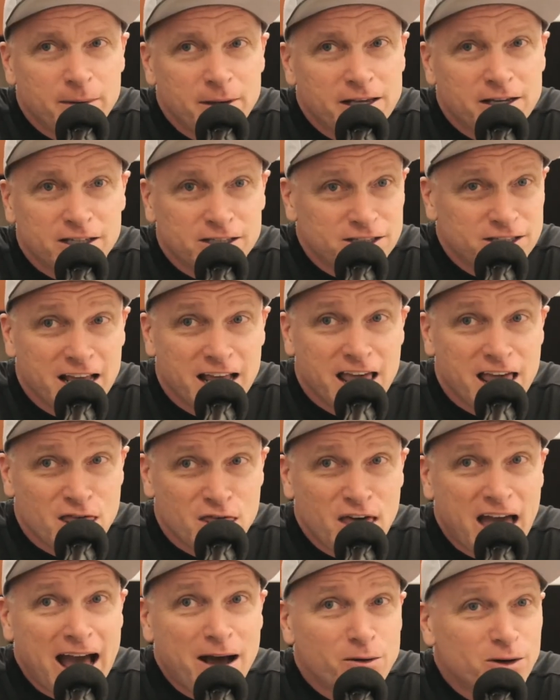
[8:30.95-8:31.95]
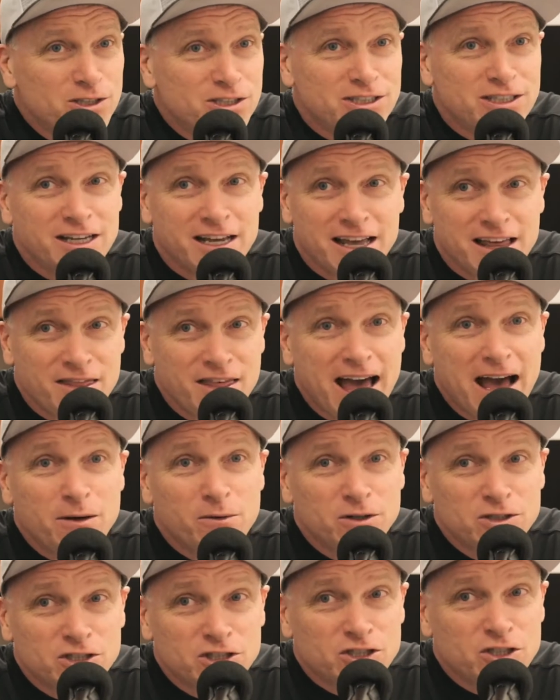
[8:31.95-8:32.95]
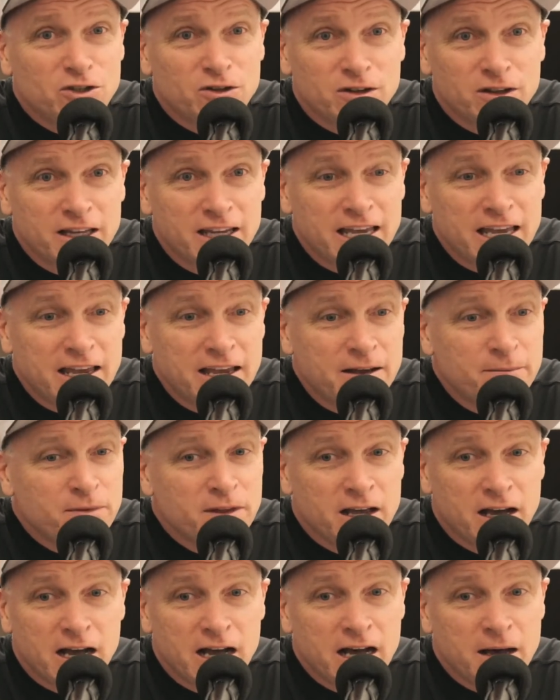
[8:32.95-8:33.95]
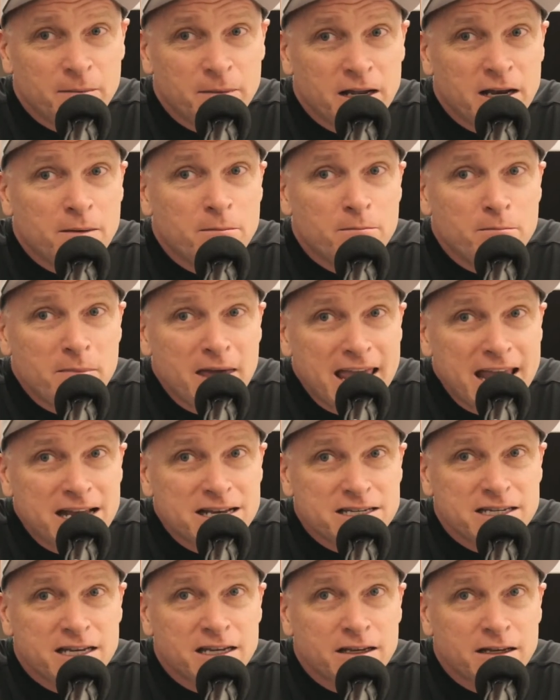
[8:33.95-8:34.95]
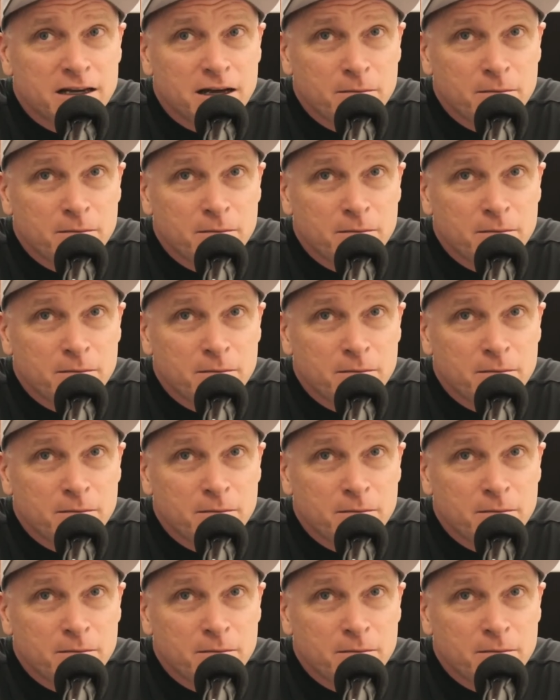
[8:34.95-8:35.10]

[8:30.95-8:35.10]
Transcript: because that was that was certainly um, an amazing,